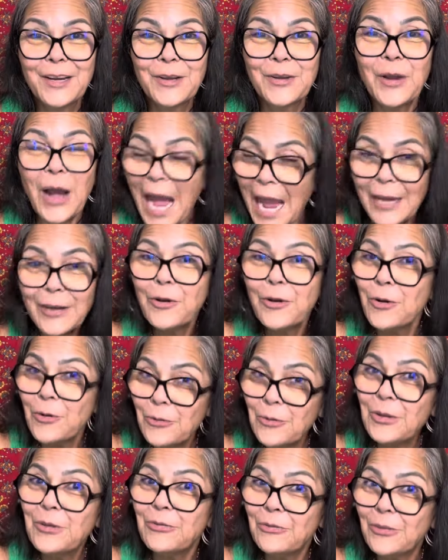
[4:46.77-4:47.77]
I know
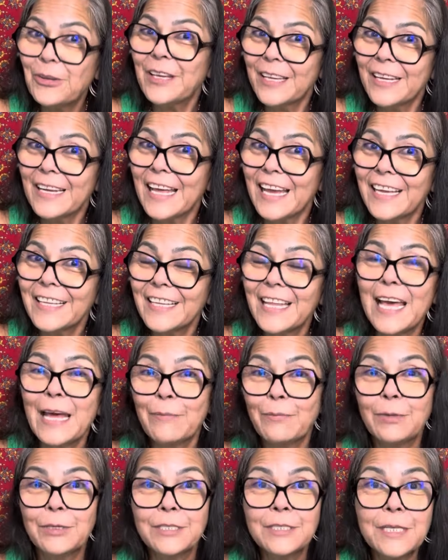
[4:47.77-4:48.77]
we feel like
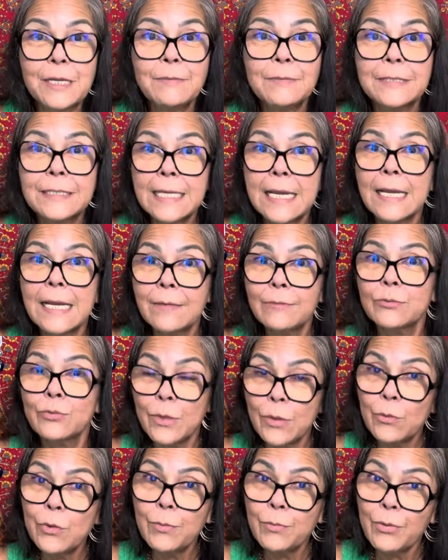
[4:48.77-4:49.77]
that, but sometimes
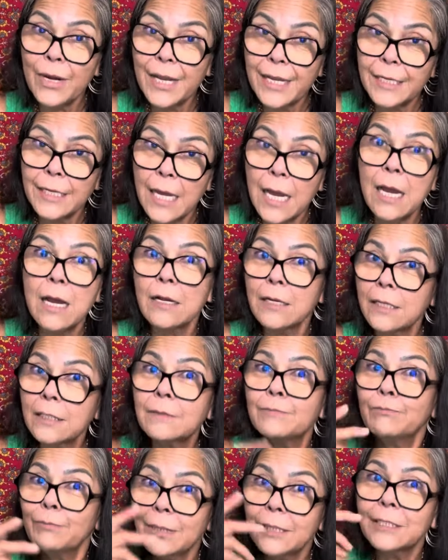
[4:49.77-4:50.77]
when we break down,
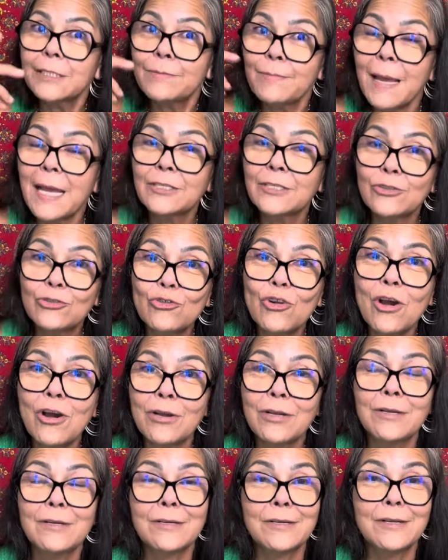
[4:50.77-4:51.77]
it builds back
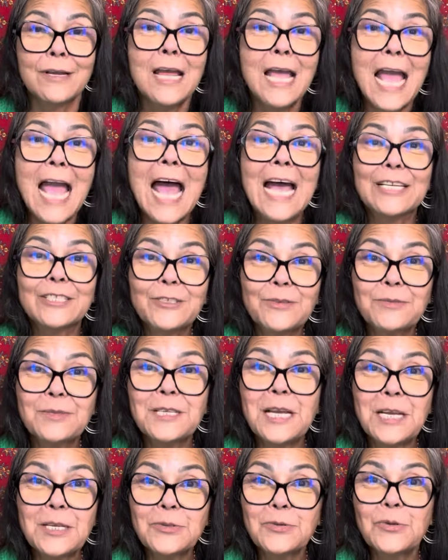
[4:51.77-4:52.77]
stronger. And
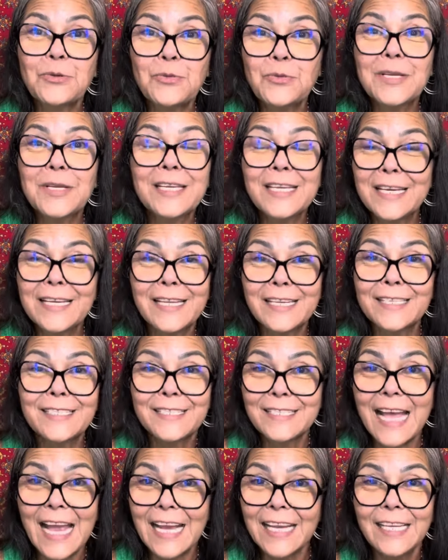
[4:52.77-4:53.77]
sometimes when we get
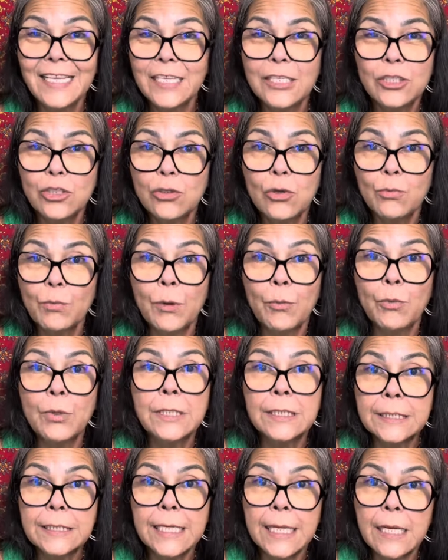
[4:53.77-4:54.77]
excited, you know, but we're
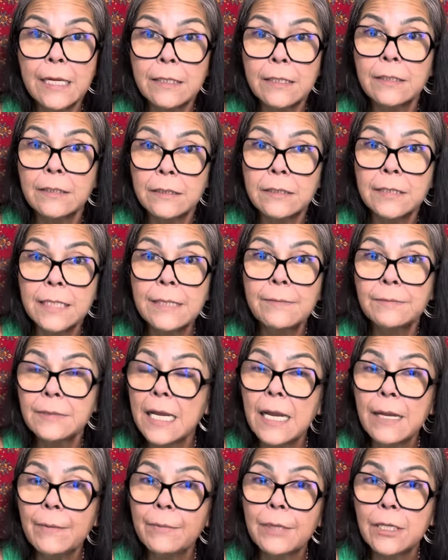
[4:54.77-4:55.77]
scared at the same
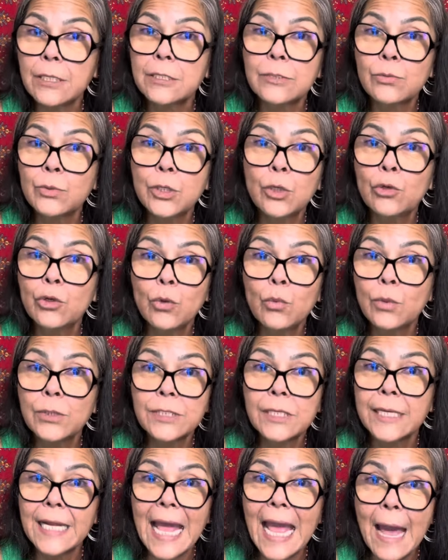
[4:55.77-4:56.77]
time because we don't know what's
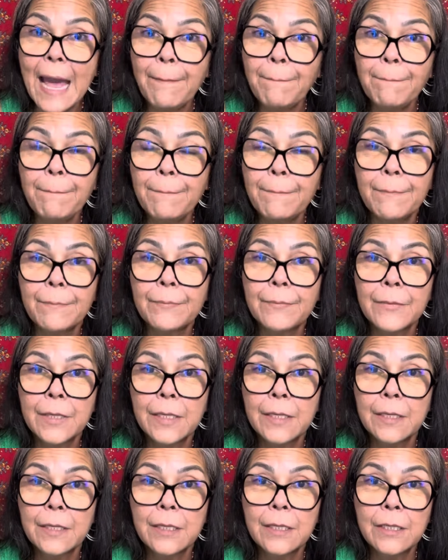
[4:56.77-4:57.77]
going to happen.
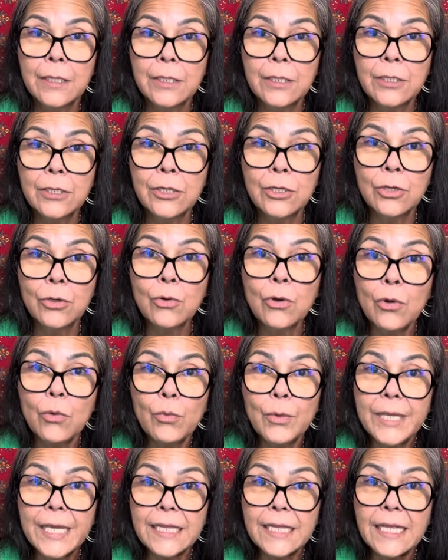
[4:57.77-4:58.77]
You know,
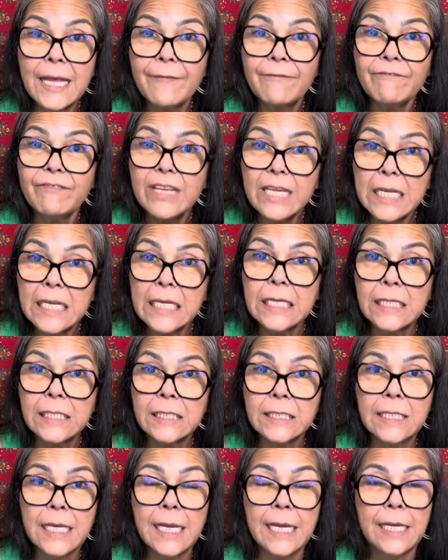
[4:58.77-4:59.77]
we get that feeling
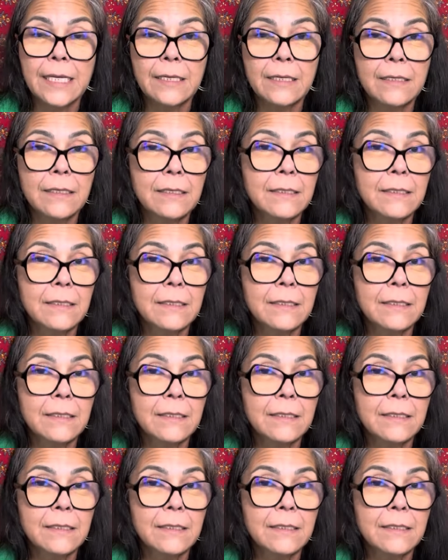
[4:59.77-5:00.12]
inside.